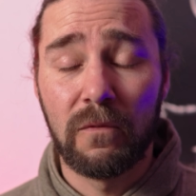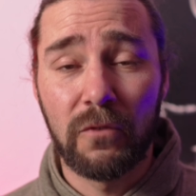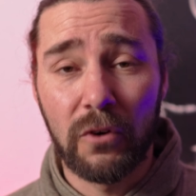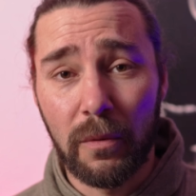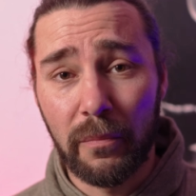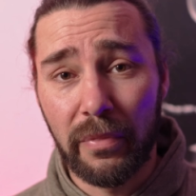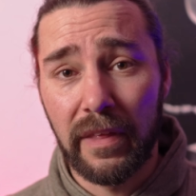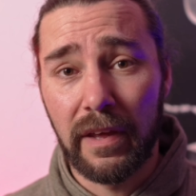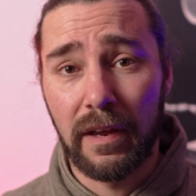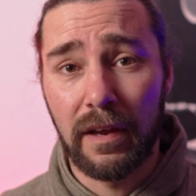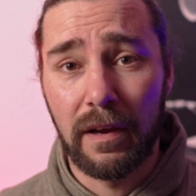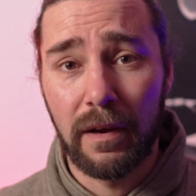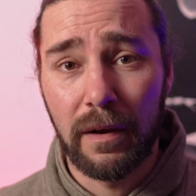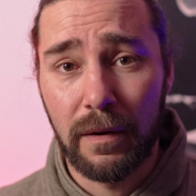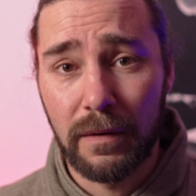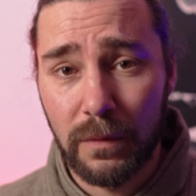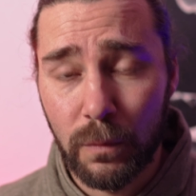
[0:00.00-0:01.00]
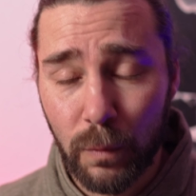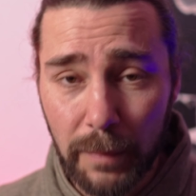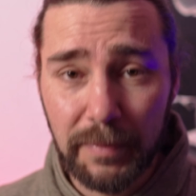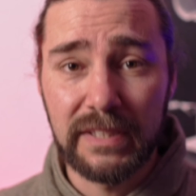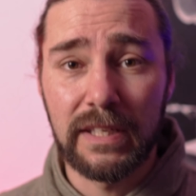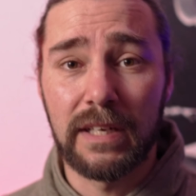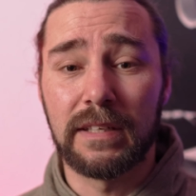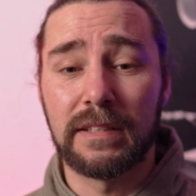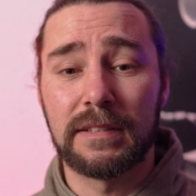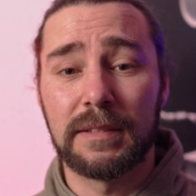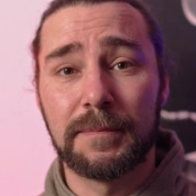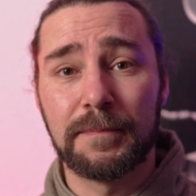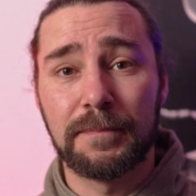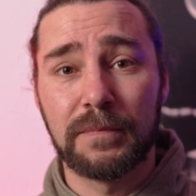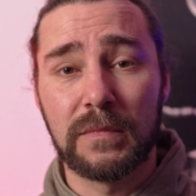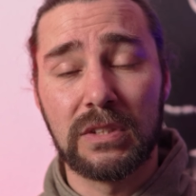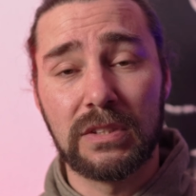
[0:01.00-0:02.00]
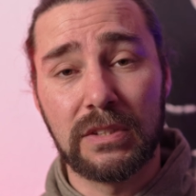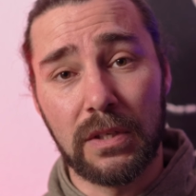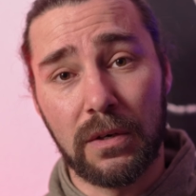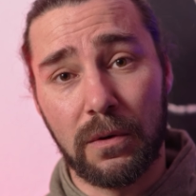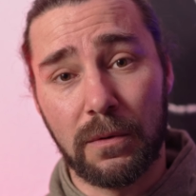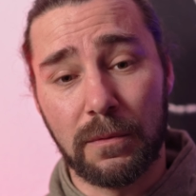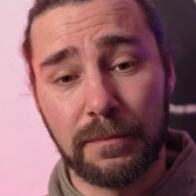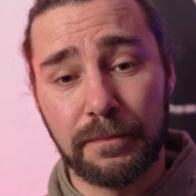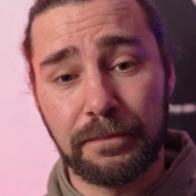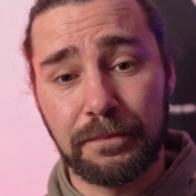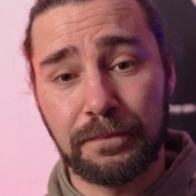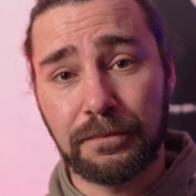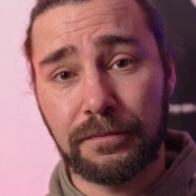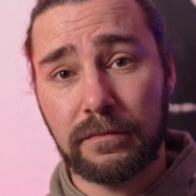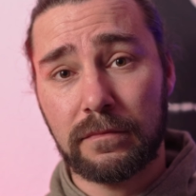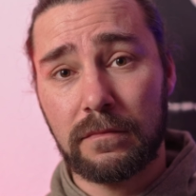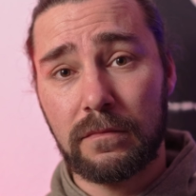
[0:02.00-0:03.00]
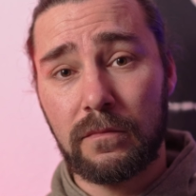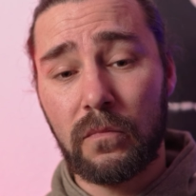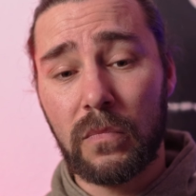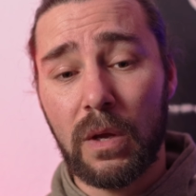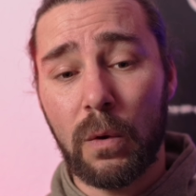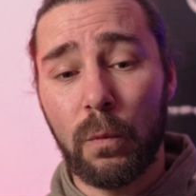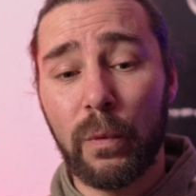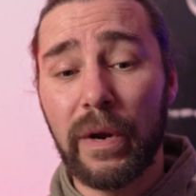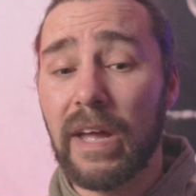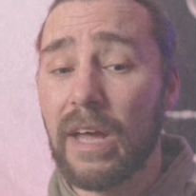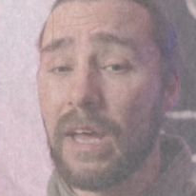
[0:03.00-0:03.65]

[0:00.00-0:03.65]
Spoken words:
from their website. So we